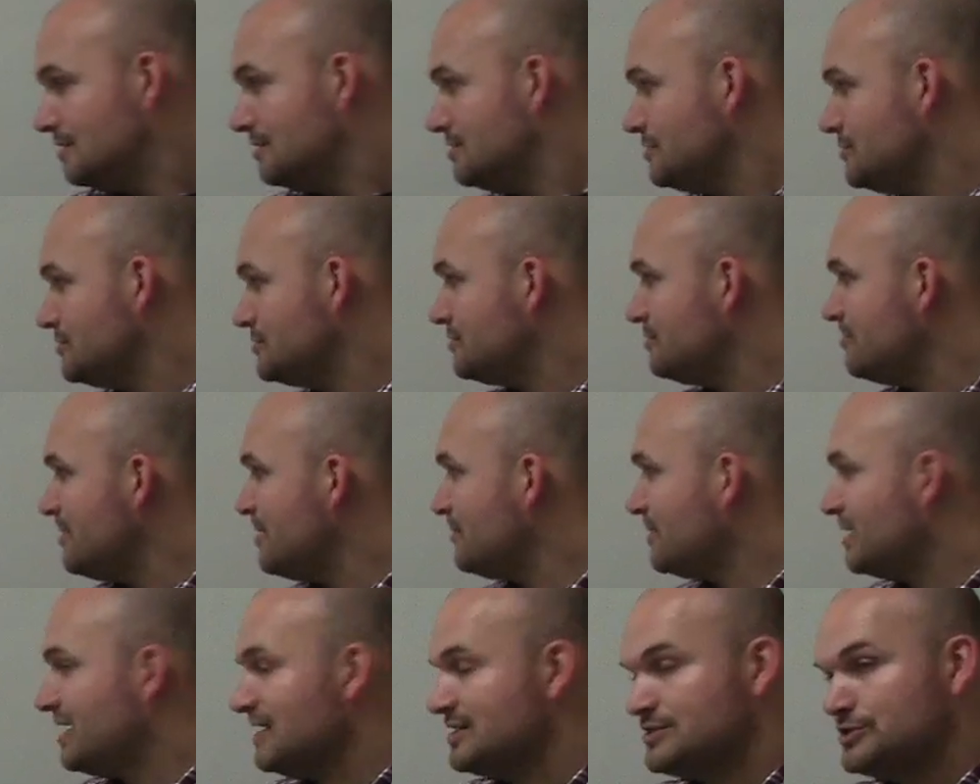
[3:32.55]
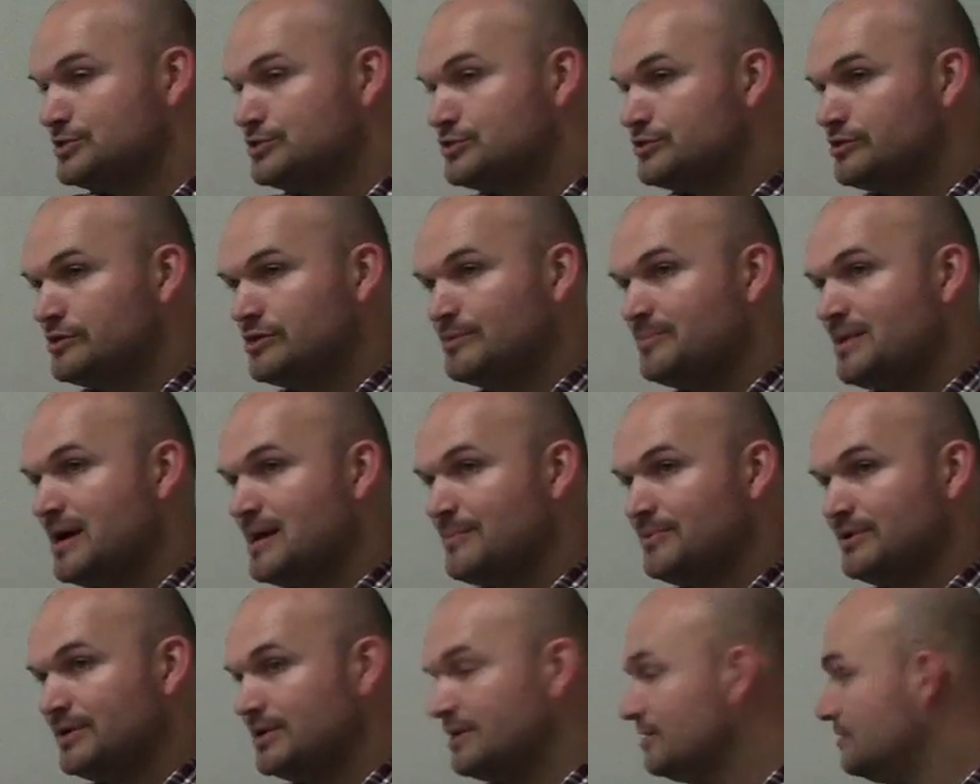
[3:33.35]
Just remember, guys, distributive
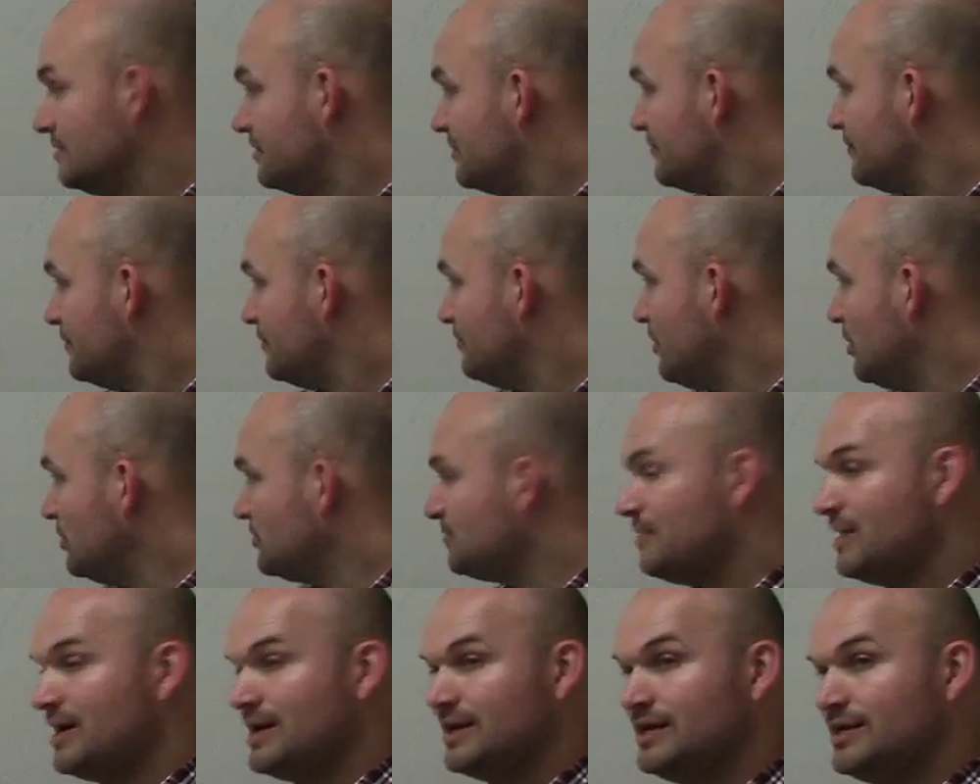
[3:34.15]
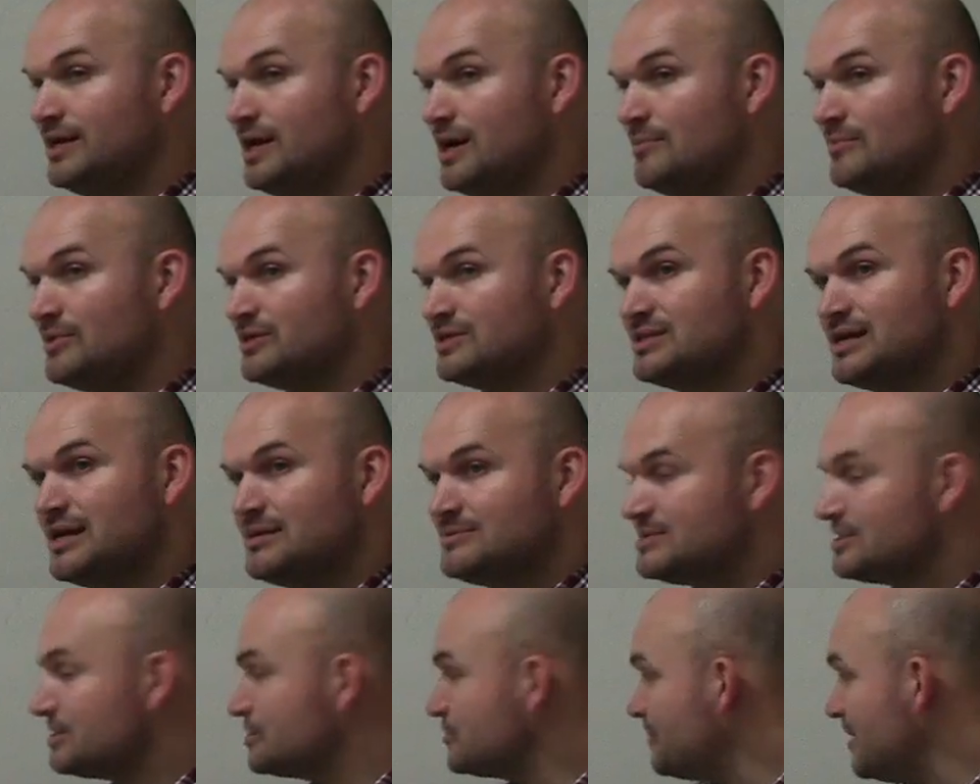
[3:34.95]
property. If you're multiplying a number
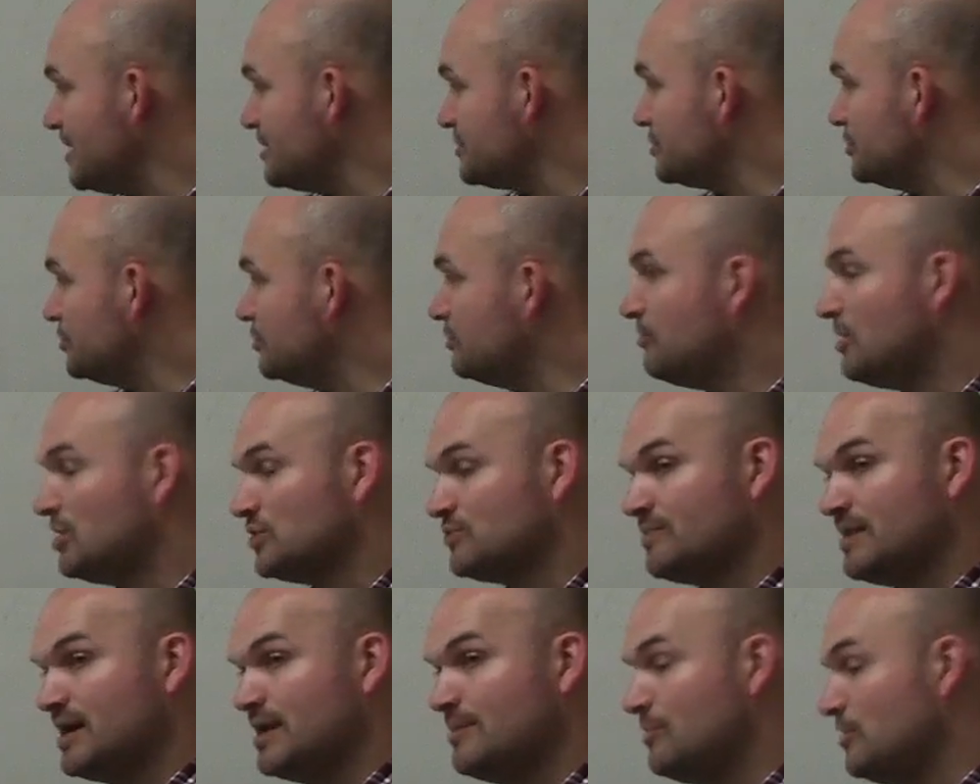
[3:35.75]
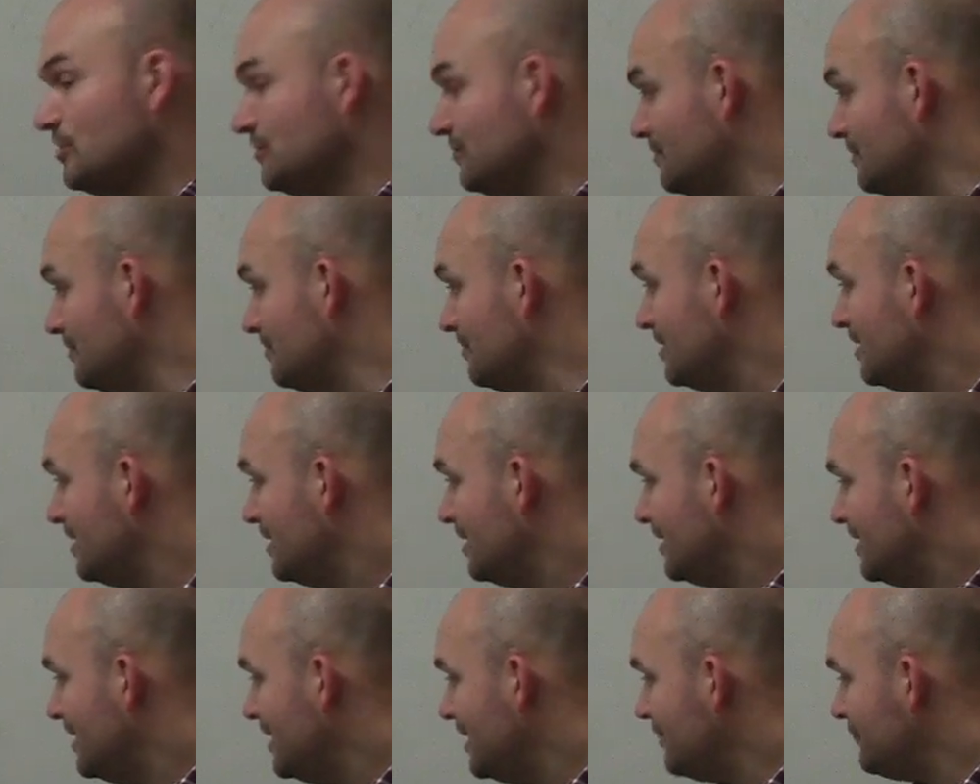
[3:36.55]
times an expression, you multiply to both of them.
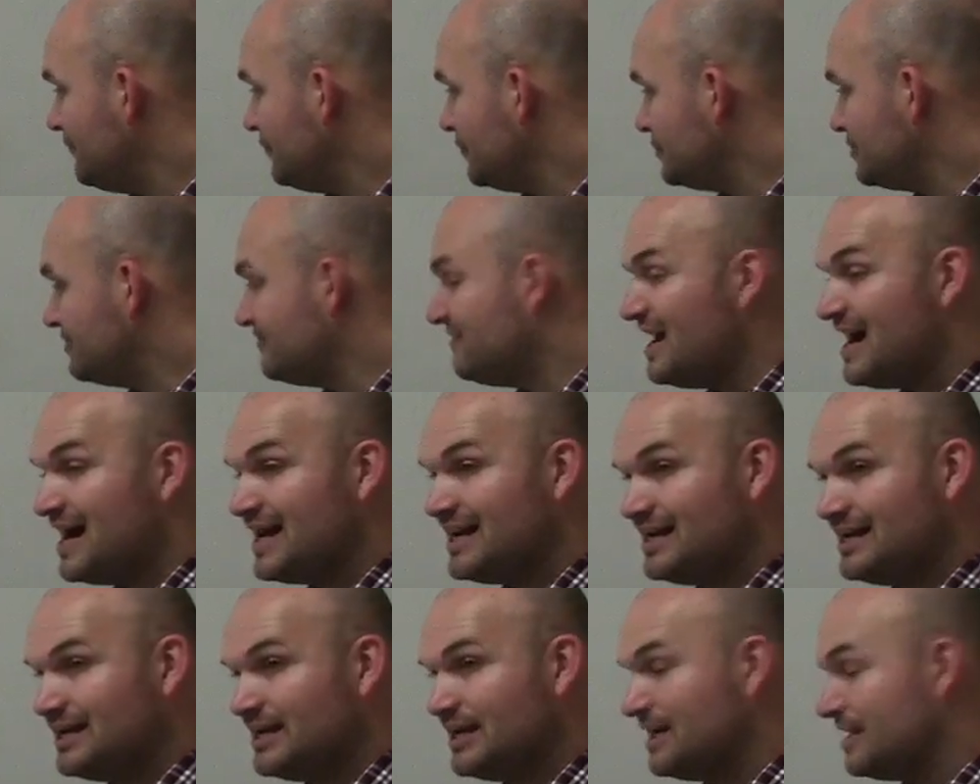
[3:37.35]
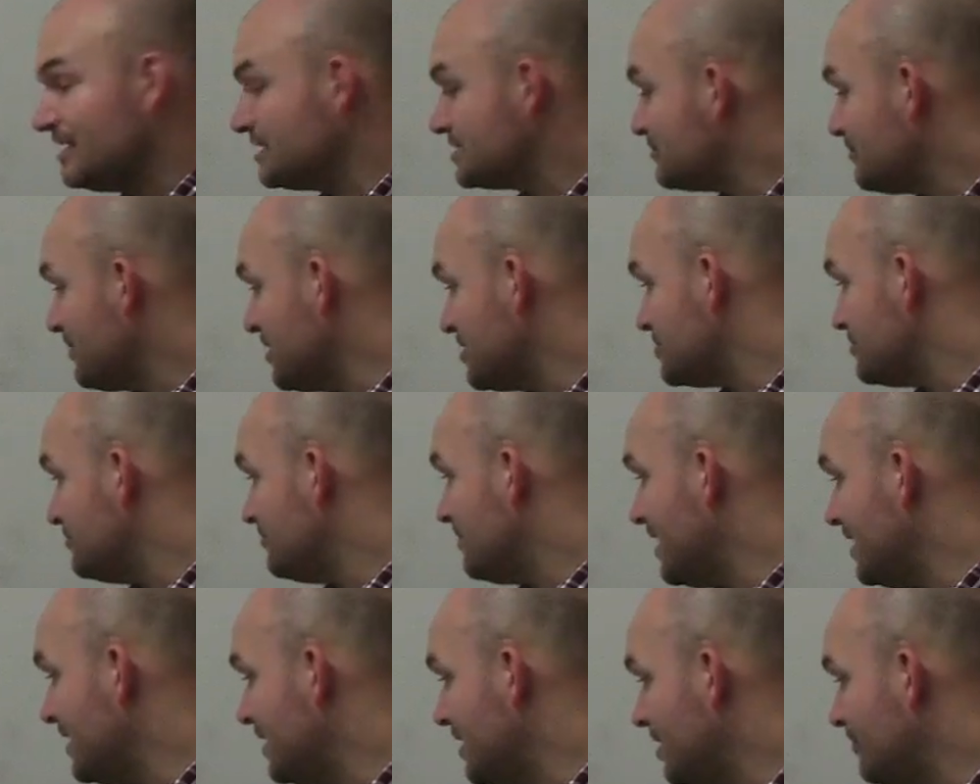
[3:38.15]
If you're dividing an expression
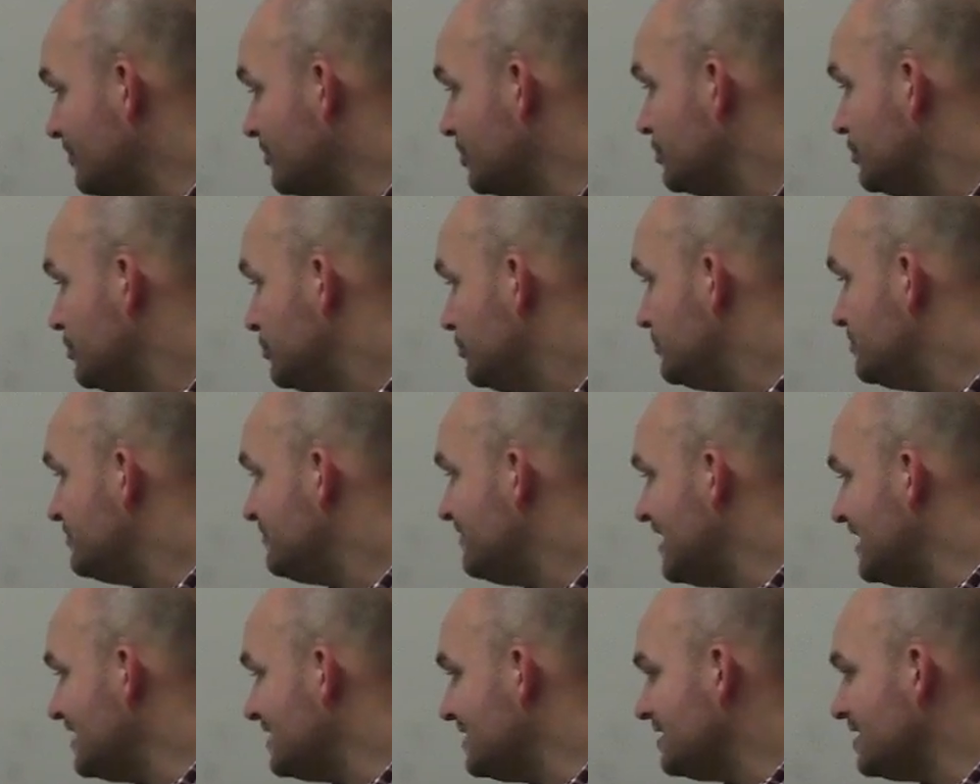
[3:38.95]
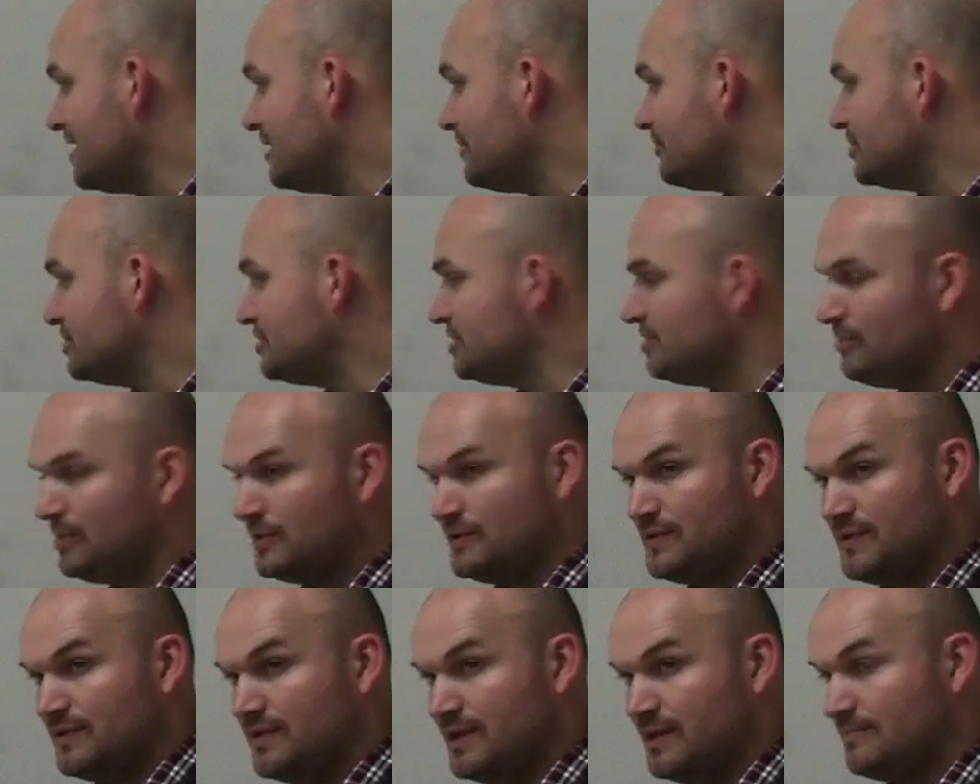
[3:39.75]
by a number, you divide that number into
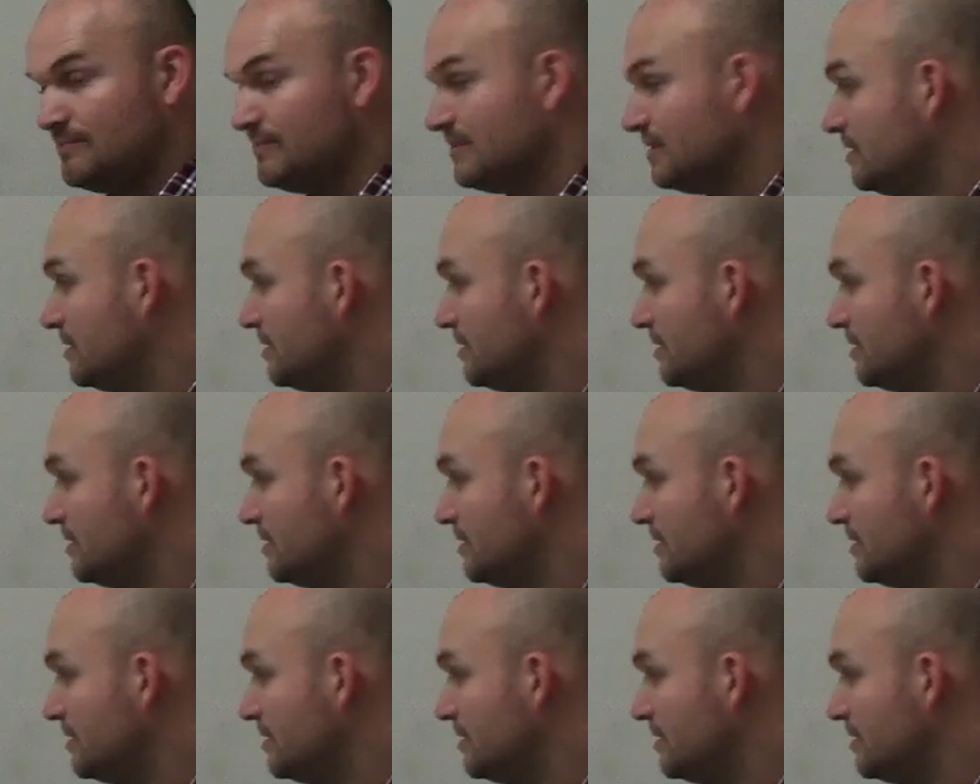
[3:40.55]
both of them.